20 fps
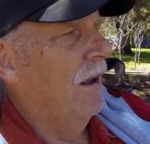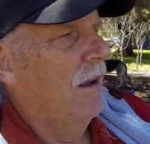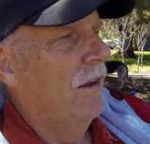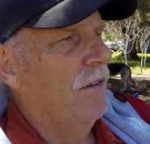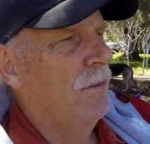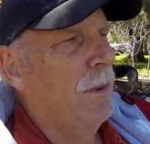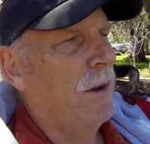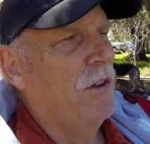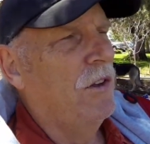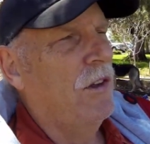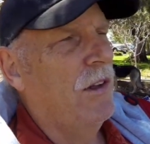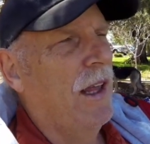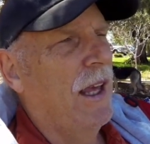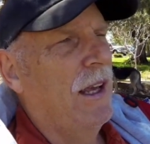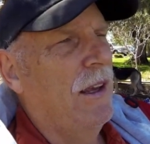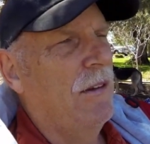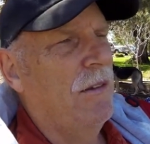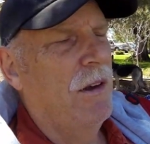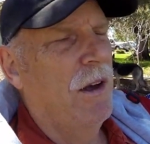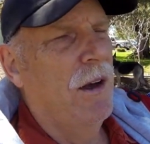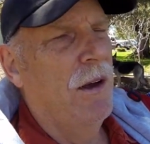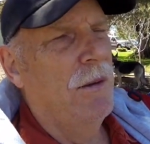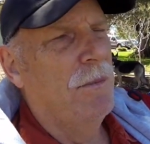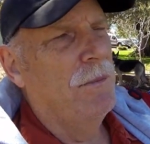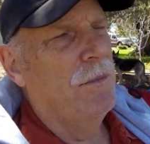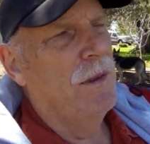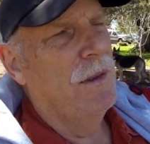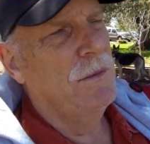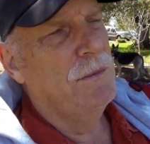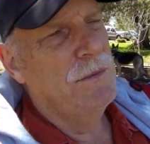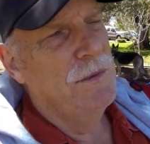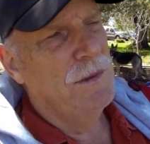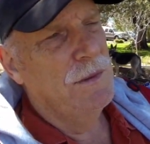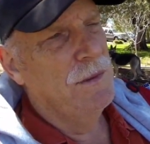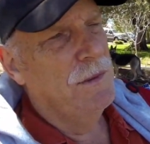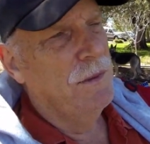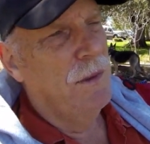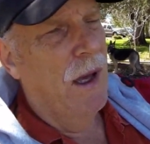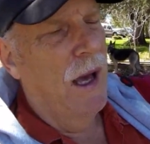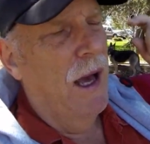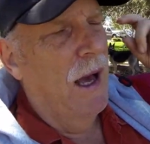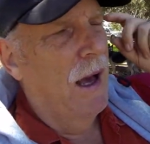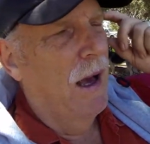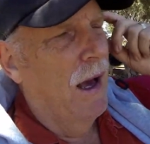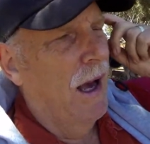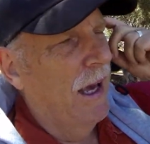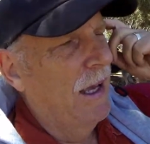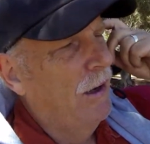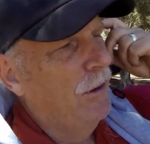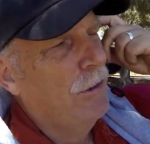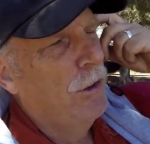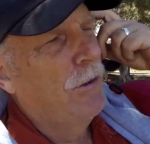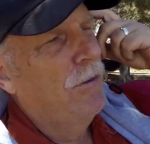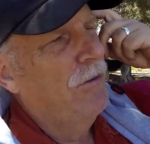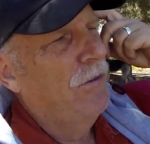Especially like, I don't know if